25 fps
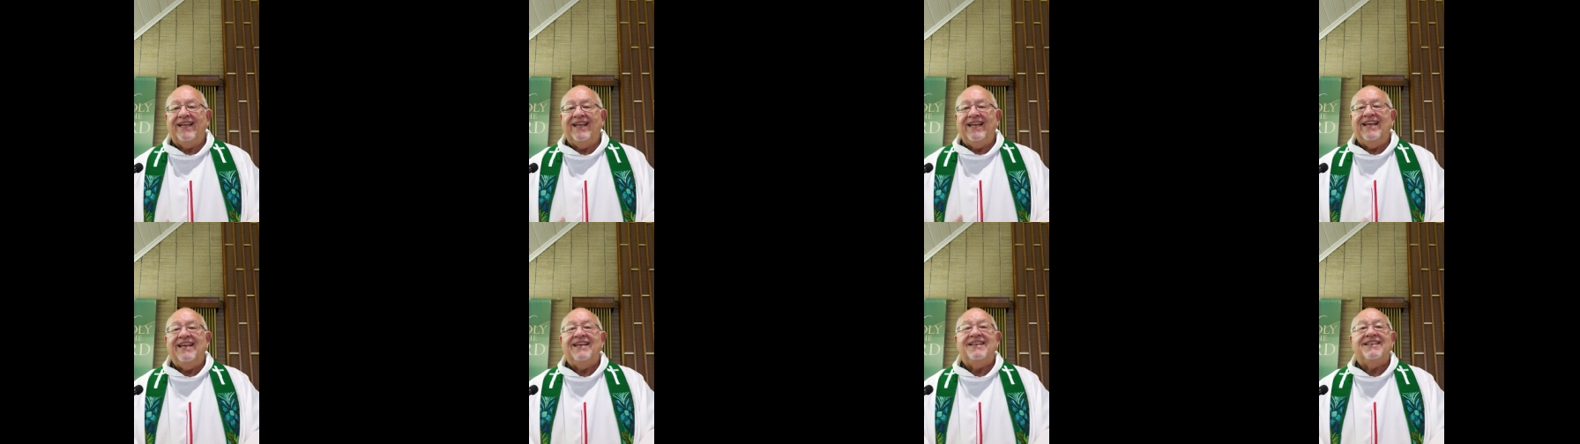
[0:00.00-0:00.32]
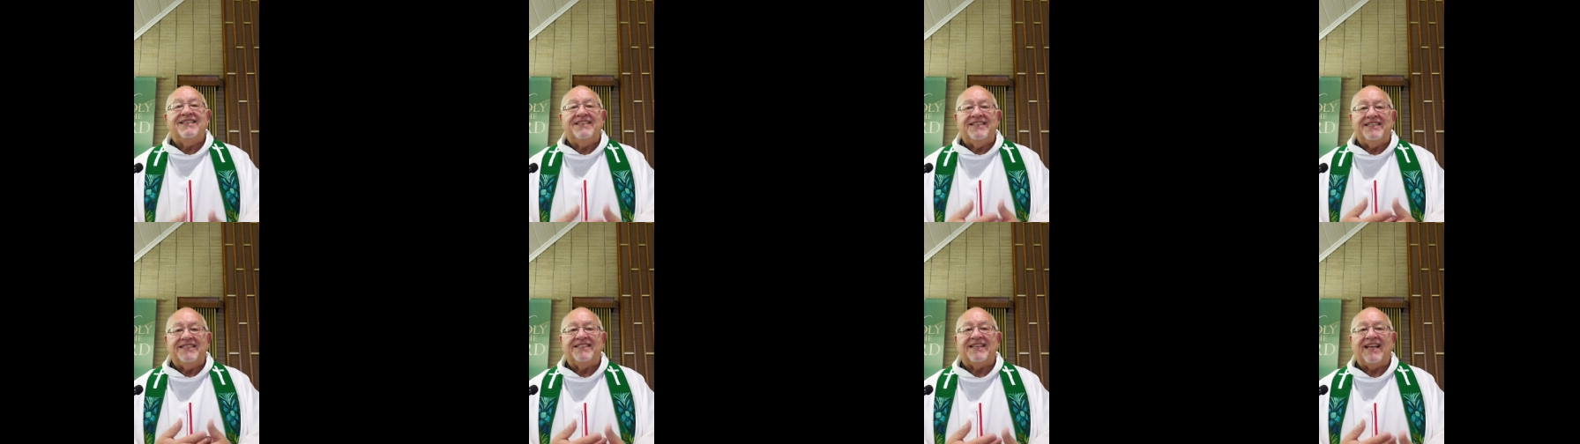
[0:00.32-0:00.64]

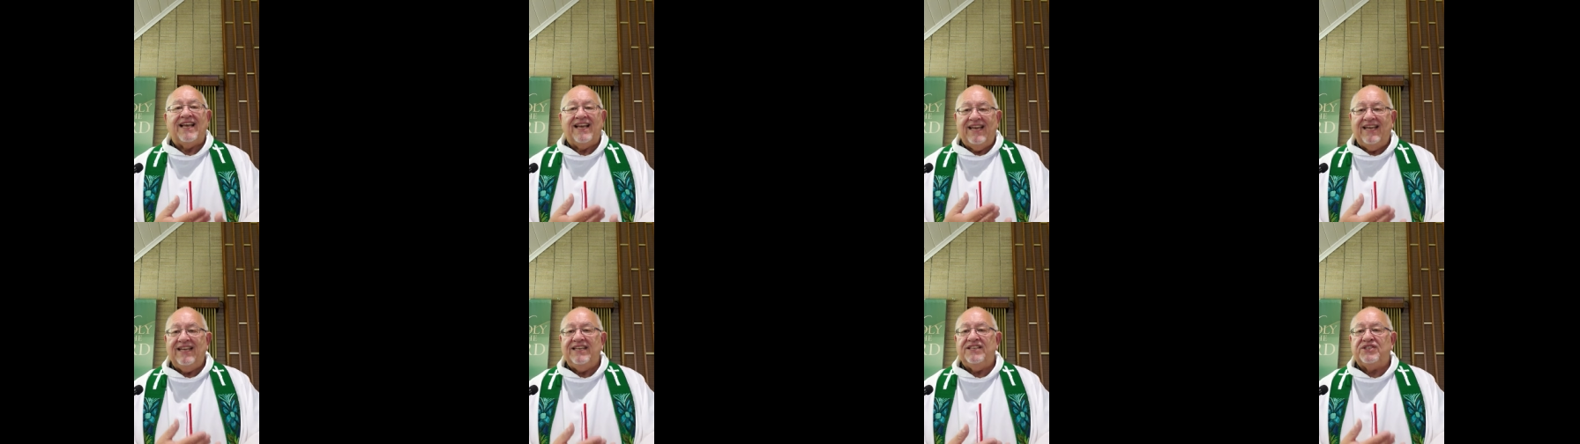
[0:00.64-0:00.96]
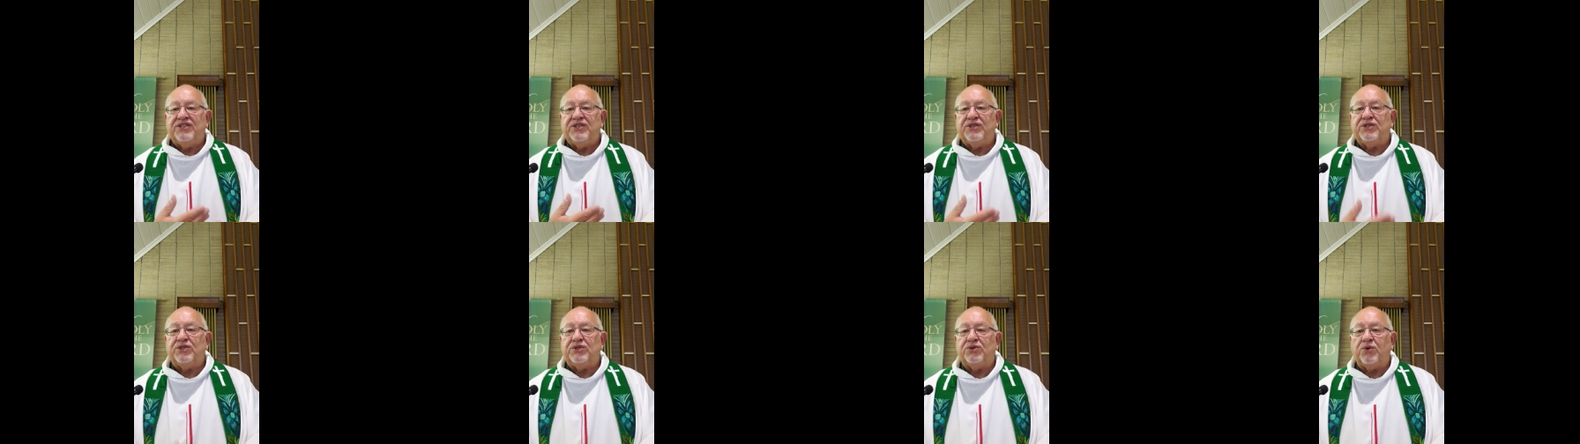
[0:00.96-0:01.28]
is a
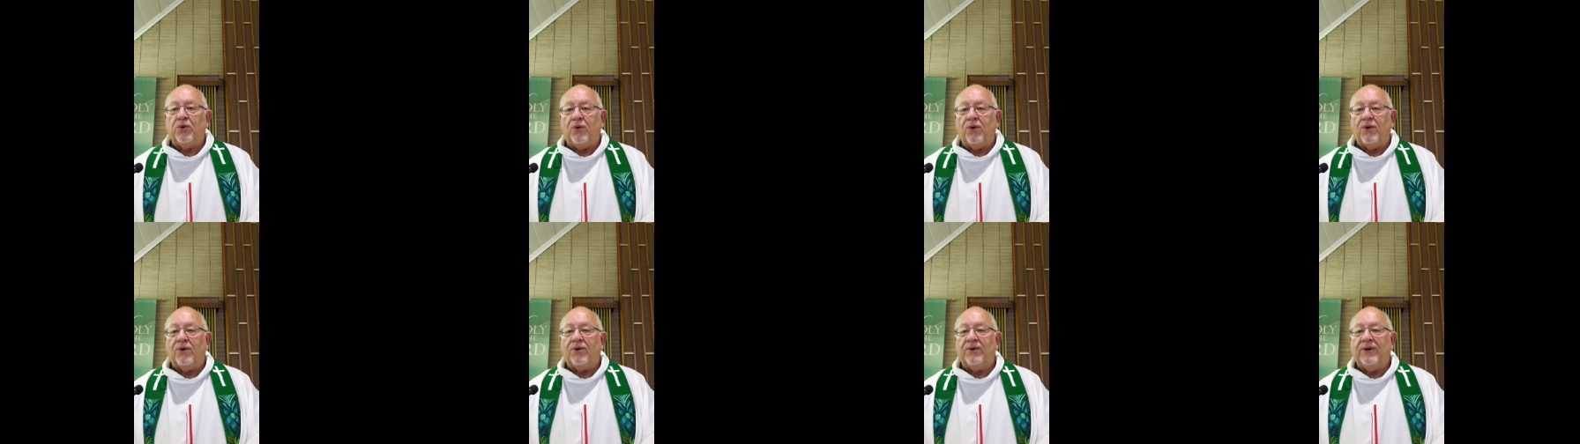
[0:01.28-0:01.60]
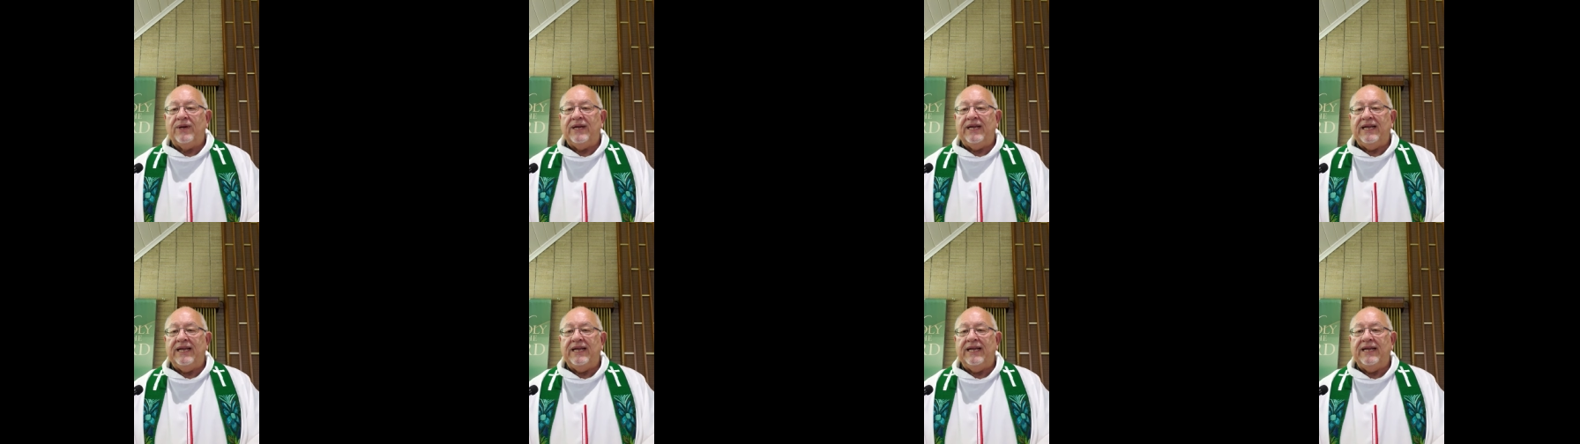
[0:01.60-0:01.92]

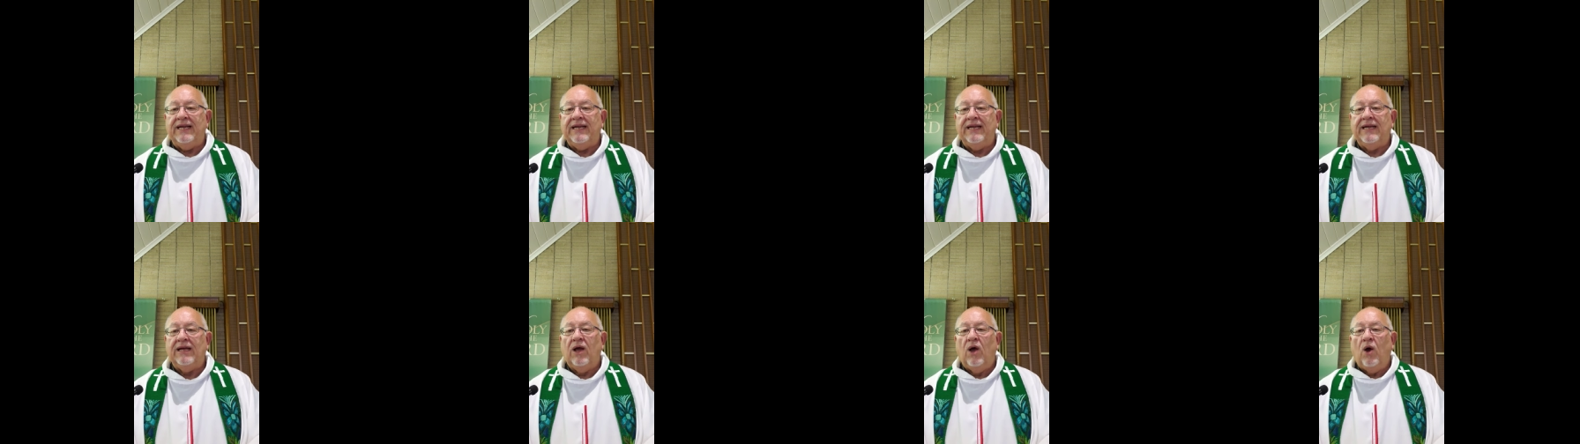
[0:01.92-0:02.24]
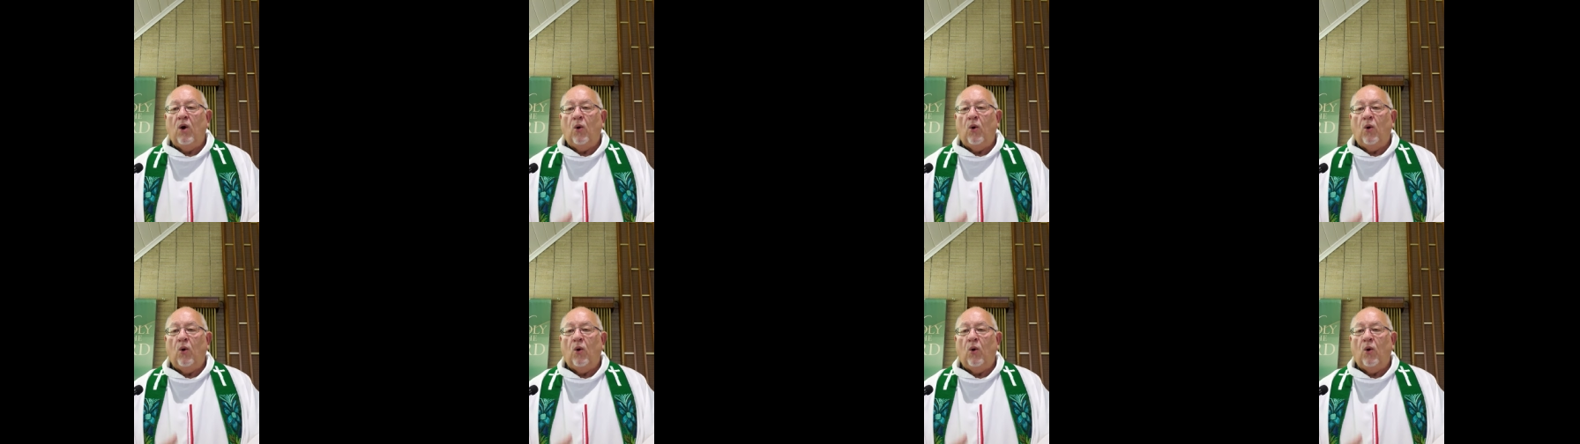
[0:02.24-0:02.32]
story,